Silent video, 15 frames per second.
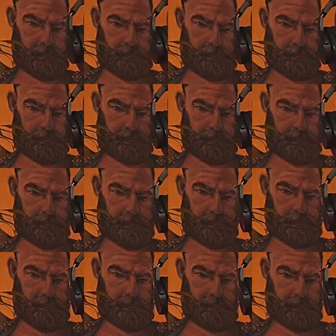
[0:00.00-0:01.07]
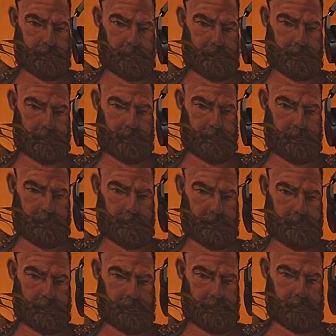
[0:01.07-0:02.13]

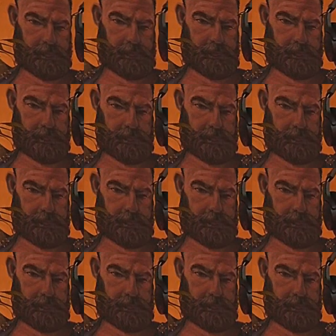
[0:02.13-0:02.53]
(silent)